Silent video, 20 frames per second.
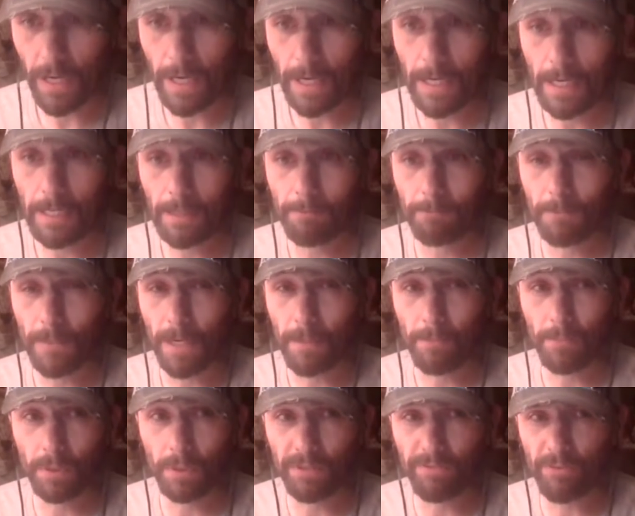I
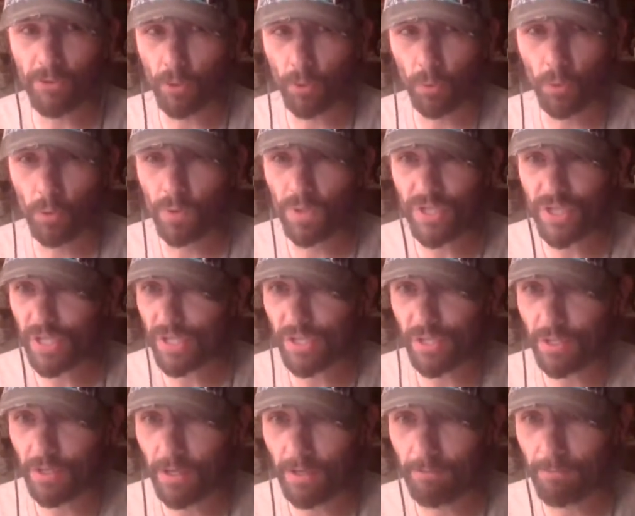believe Carew
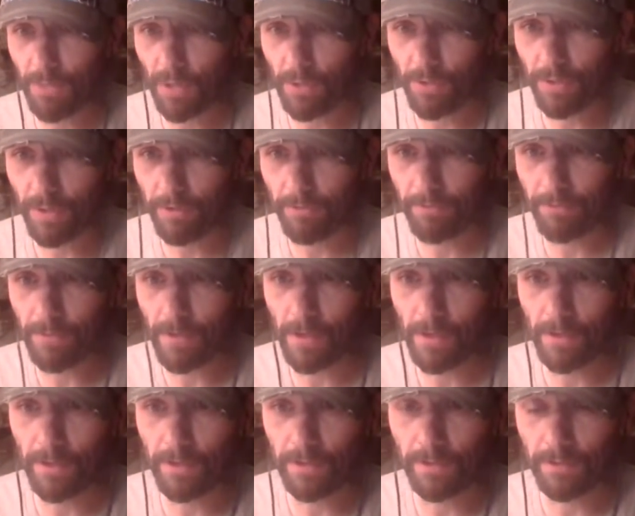assisted on both of
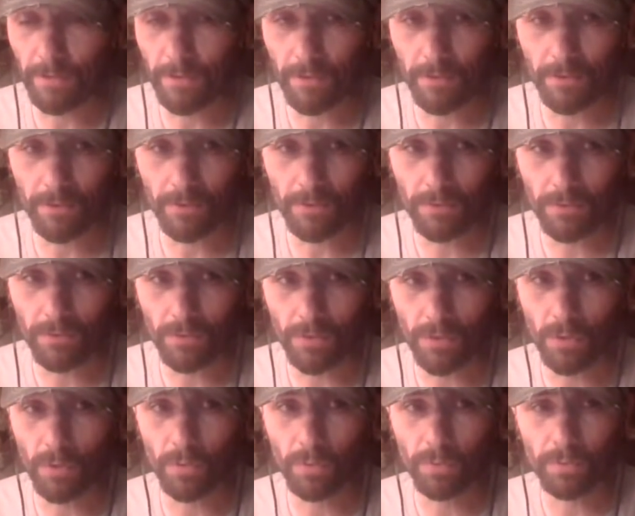on
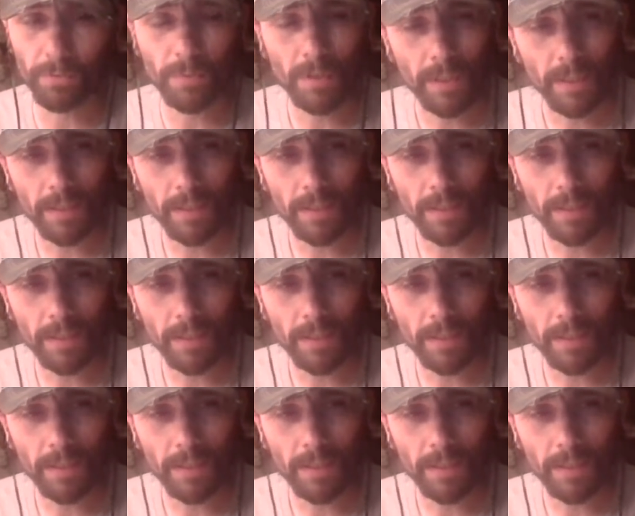or